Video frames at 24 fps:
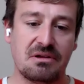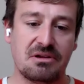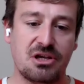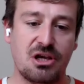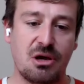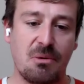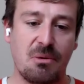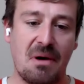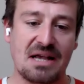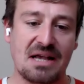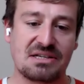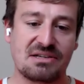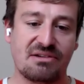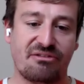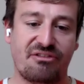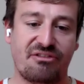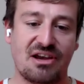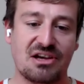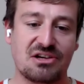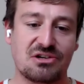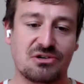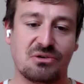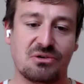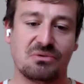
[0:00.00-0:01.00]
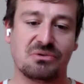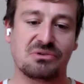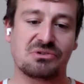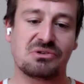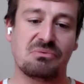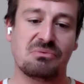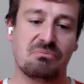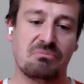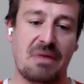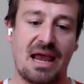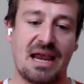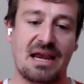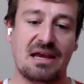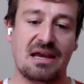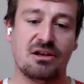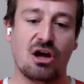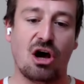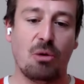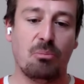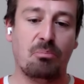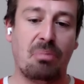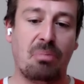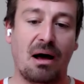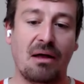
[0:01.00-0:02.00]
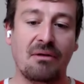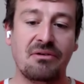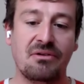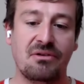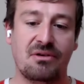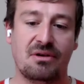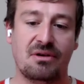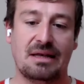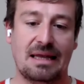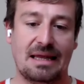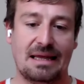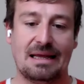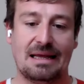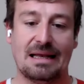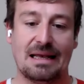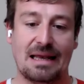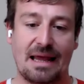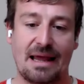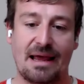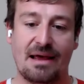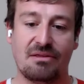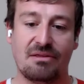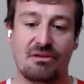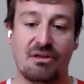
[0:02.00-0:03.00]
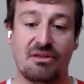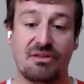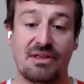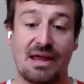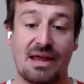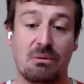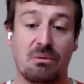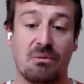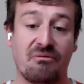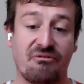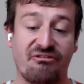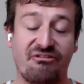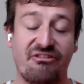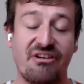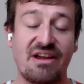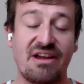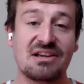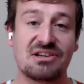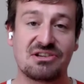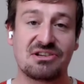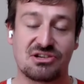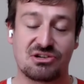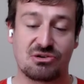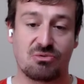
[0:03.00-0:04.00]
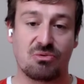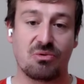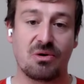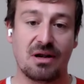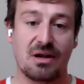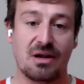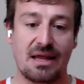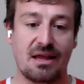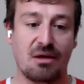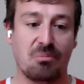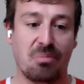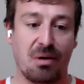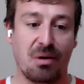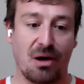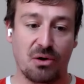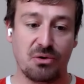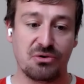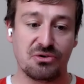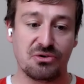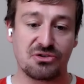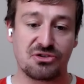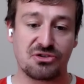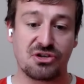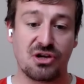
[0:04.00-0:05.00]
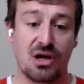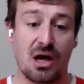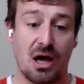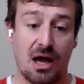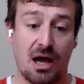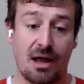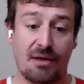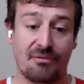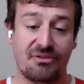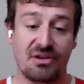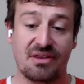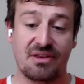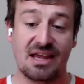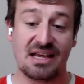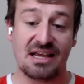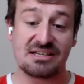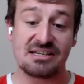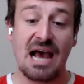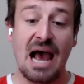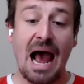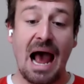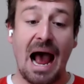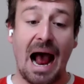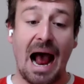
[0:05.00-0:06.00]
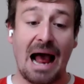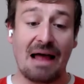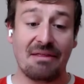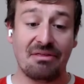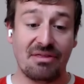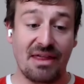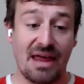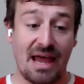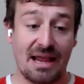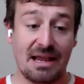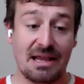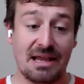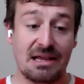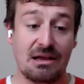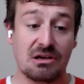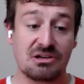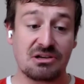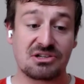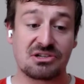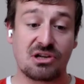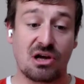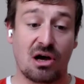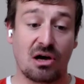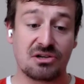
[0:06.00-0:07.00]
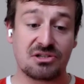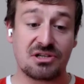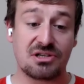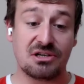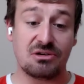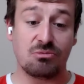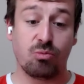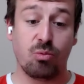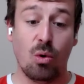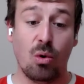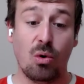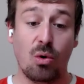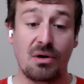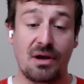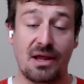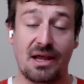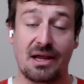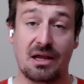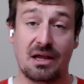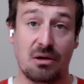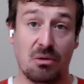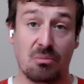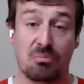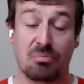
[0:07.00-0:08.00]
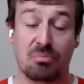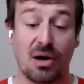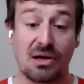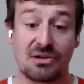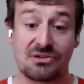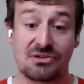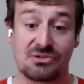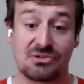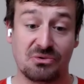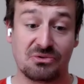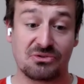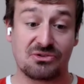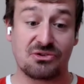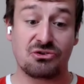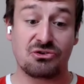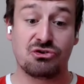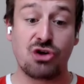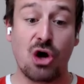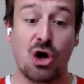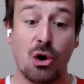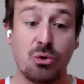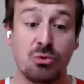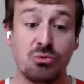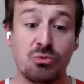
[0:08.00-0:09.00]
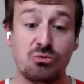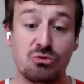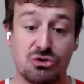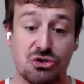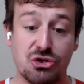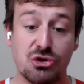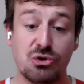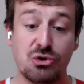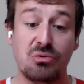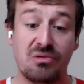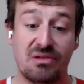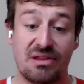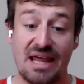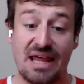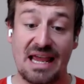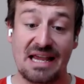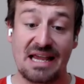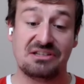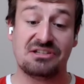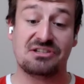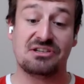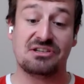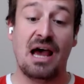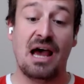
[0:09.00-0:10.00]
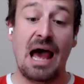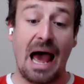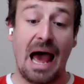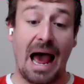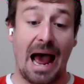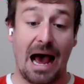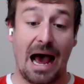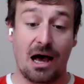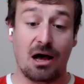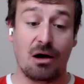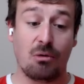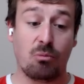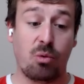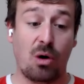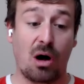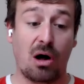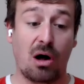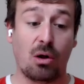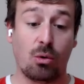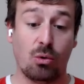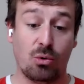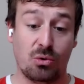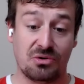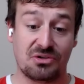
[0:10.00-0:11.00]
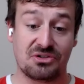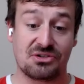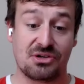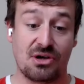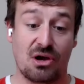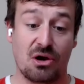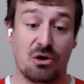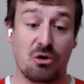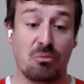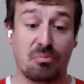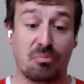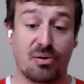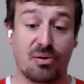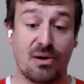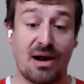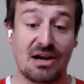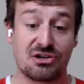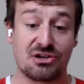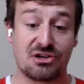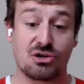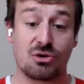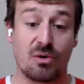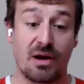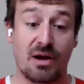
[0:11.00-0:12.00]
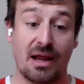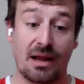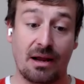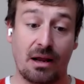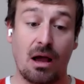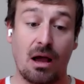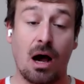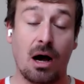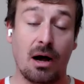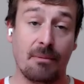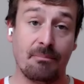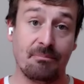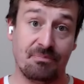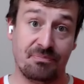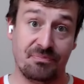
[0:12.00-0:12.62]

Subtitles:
US officials made abundantly clear that they were viscerally opposed to this, and they started warning Brussels, don't do this, while also pressuring